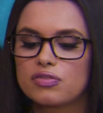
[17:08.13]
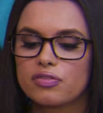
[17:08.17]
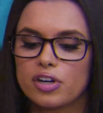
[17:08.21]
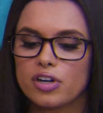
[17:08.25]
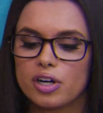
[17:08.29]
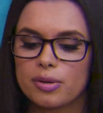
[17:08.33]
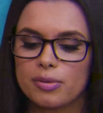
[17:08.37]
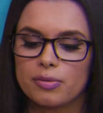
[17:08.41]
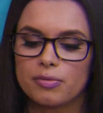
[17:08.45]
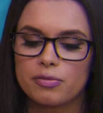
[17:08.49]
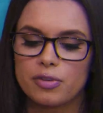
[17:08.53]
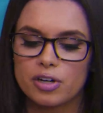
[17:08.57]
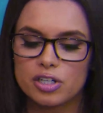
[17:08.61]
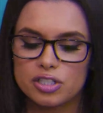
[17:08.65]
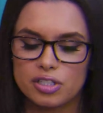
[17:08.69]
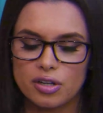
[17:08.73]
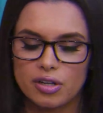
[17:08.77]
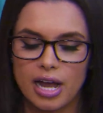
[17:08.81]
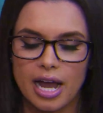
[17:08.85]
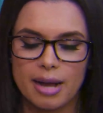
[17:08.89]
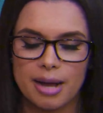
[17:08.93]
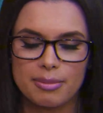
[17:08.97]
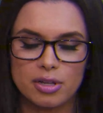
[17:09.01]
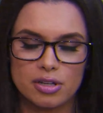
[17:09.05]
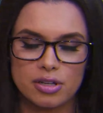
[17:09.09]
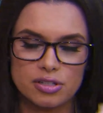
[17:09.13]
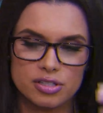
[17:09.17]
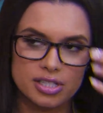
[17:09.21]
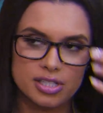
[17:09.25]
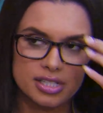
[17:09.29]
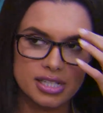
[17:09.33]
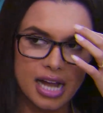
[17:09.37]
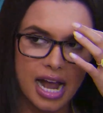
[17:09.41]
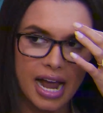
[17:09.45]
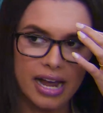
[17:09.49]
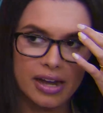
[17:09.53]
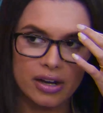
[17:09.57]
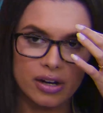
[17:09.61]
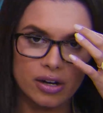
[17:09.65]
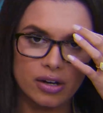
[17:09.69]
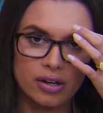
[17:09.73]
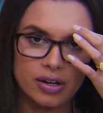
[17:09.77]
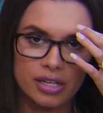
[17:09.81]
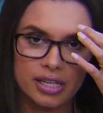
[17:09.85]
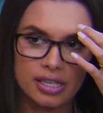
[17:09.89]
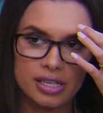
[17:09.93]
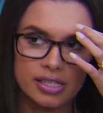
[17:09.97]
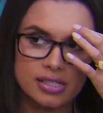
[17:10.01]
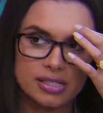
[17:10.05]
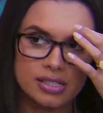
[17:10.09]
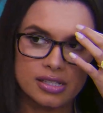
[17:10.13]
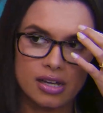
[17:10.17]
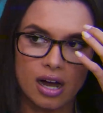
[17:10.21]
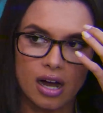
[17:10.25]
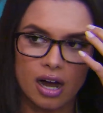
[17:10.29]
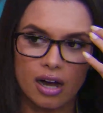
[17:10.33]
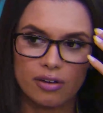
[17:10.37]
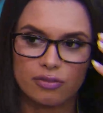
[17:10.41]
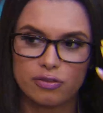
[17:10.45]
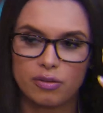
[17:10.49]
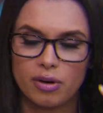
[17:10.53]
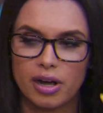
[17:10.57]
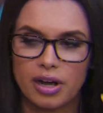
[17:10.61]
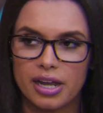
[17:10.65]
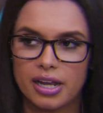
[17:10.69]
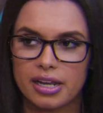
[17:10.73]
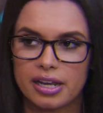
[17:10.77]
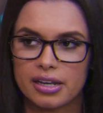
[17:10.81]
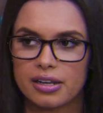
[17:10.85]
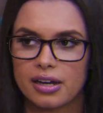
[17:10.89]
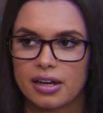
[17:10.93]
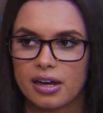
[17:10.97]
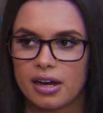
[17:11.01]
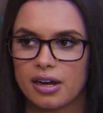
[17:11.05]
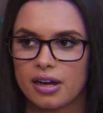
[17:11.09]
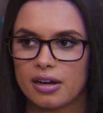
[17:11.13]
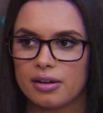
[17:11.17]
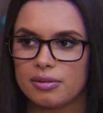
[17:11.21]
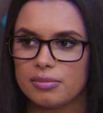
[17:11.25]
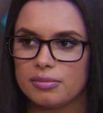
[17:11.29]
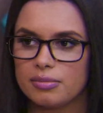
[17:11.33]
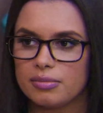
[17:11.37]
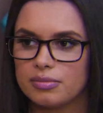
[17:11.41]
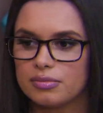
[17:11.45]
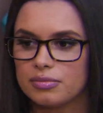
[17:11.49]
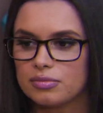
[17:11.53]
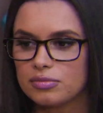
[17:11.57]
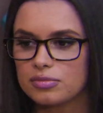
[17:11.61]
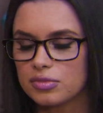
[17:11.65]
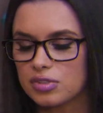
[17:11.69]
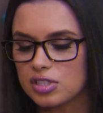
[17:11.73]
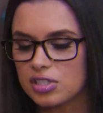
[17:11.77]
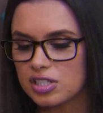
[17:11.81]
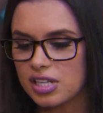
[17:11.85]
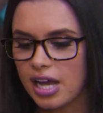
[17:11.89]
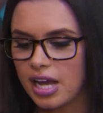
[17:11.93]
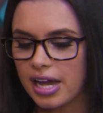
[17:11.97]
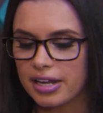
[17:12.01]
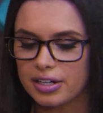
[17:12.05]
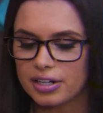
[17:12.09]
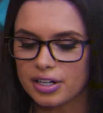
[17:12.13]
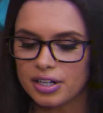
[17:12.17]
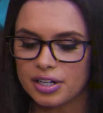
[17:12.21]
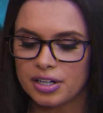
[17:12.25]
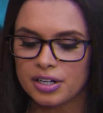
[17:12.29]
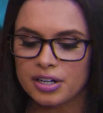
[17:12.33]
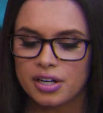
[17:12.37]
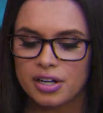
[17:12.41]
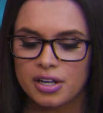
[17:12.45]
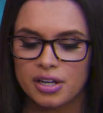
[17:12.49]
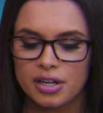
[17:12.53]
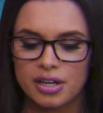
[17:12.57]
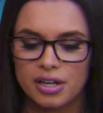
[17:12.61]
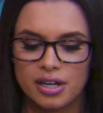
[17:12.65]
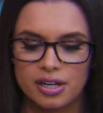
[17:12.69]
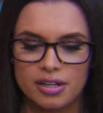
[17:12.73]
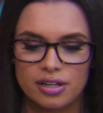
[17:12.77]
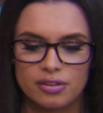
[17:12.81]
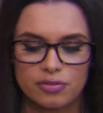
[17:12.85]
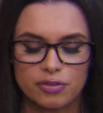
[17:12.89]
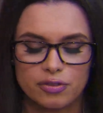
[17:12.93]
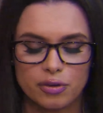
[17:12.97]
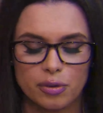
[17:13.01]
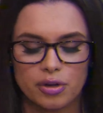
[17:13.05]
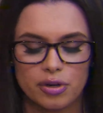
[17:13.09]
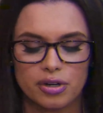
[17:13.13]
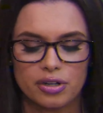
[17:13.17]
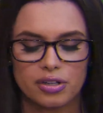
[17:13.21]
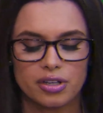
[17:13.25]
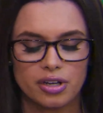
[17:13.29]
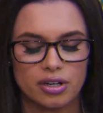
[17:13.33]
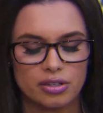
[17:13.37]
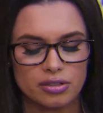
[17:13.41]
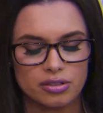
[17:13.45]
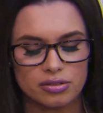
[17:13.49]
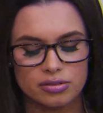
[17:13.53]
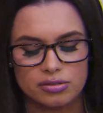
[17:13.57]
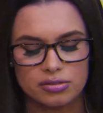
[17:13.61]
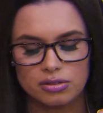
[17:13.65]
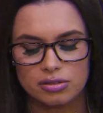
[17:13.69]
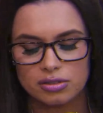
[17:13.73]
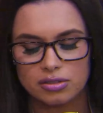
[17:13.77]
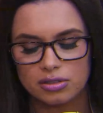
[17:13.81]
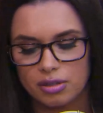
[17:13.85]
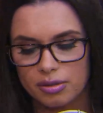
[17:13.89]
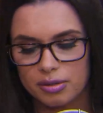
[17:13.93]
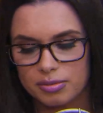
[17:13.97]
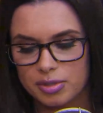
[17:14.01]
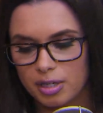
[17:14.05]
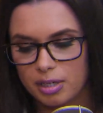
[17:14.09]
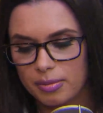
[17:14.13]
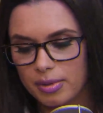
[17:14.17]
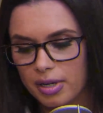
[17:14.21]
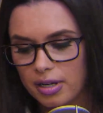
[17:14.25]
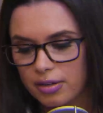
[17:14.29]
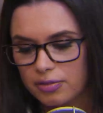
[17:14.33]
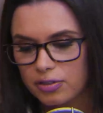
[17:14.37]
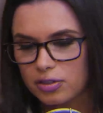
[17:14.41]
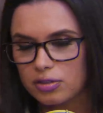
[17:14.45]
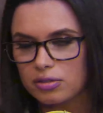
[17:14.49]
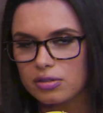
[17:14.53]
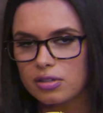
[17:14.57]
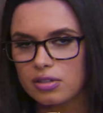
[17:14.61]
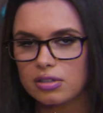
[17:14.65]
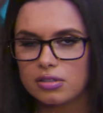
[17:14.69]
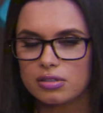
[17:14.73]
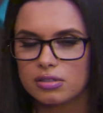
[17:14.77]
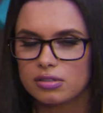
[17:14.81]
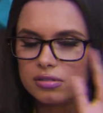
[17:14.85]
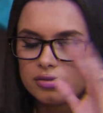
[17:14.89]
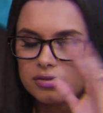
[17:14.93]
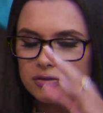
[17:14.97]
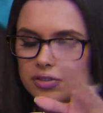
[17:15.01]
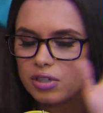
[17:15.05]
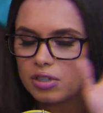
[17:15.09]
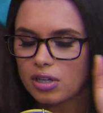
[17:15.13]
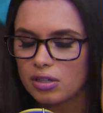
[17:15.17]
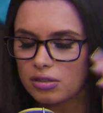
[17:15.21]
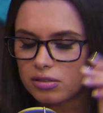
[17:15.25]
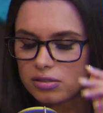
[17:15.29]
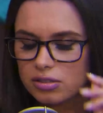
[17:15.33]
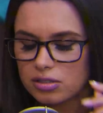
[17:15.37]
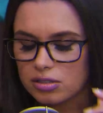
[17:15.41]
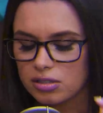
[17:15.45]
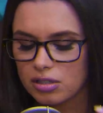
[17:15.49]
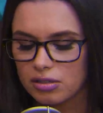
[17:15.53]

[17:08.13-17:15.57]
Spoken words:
is Virgil Abloh's style. He's the off-white designer for, you know what I'm talking about. If you don't, just